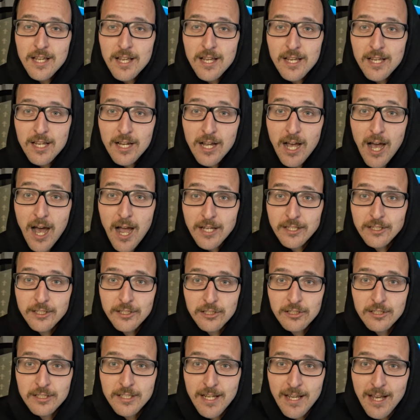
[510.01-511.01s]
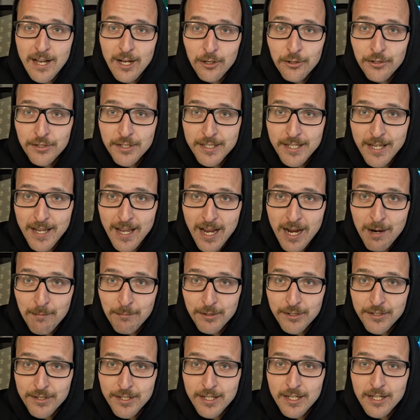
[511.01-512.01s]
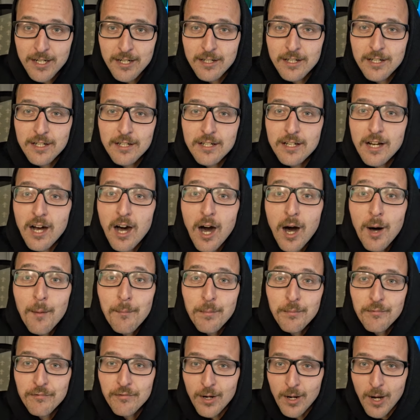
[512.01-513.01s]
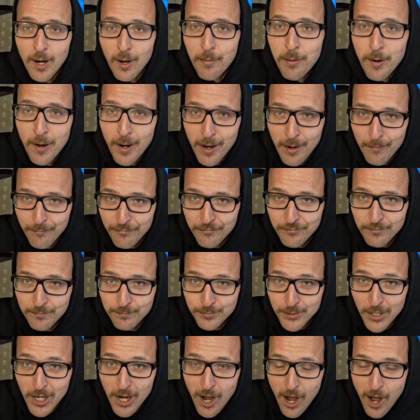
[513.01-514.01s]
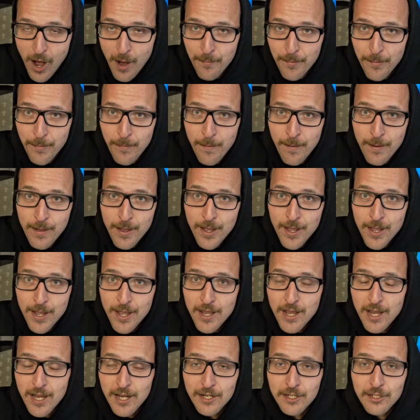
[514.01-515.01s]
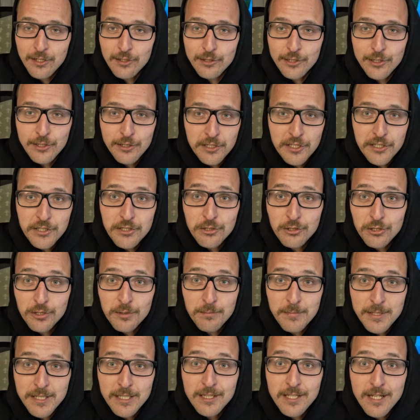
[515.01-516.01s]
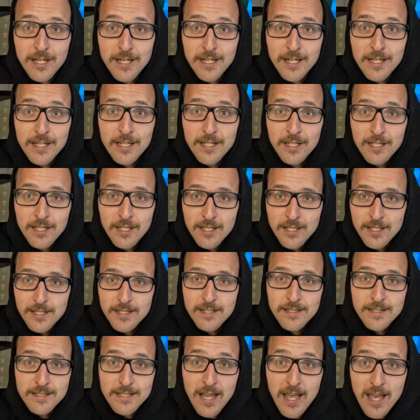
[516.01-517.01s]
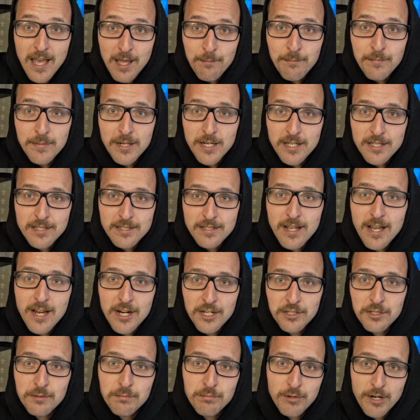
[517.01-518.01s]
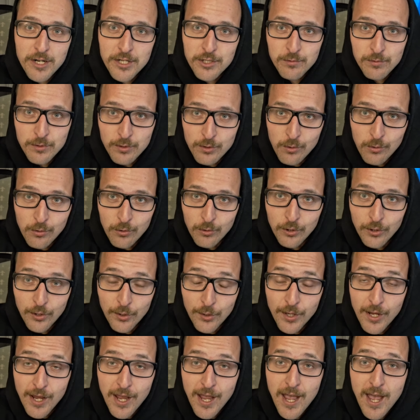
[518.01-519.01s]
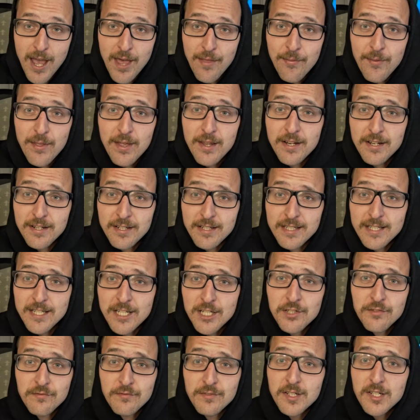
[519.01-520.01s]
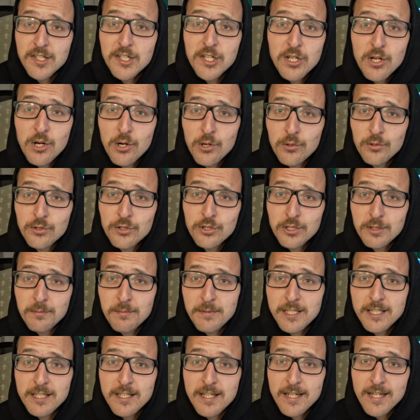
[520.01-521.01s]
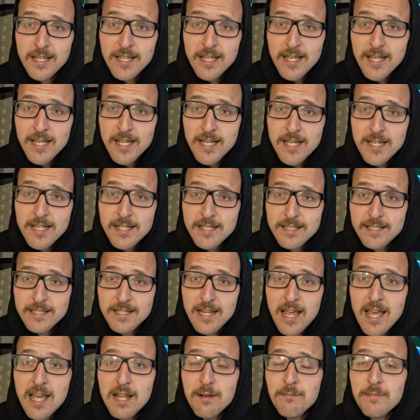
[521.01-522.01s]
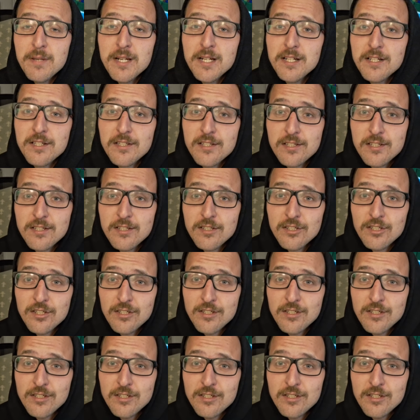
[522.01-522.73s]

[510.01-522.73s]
I literally held the camera there and up top, and it literally took me like 10 minutes to actually press record, and then each video took me like 10 minutes